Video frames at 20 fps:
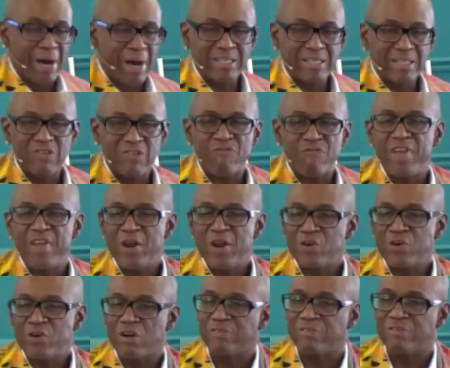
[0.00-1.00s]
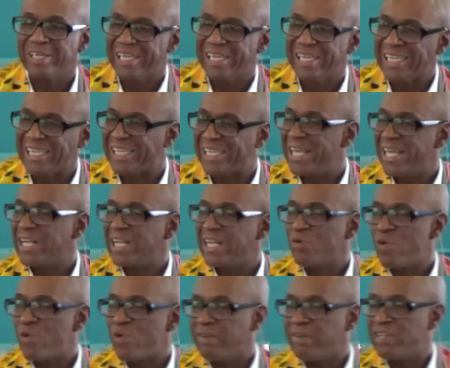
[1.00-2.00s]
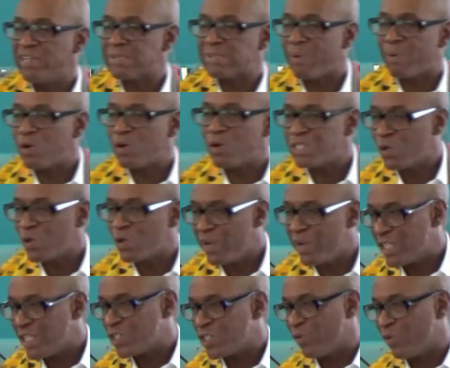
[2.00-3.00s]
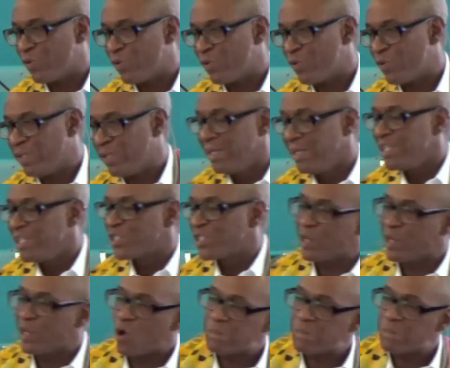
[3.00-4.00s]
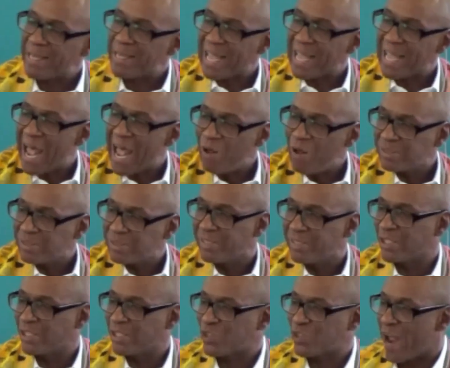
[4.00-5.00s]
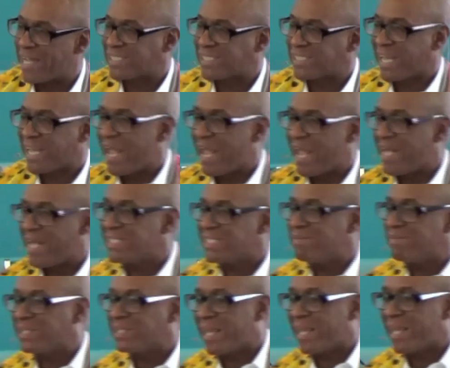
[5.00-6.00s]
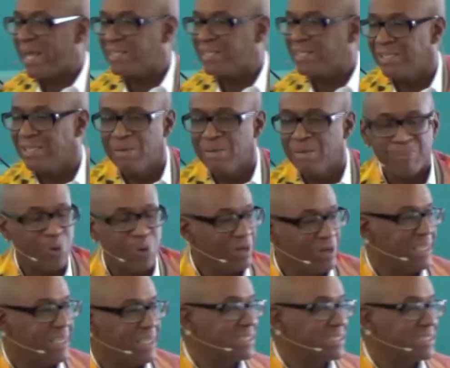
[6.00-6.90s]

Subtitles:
fear of getting rid of his personal history. So he goes back out to the trash cans and begins pulling the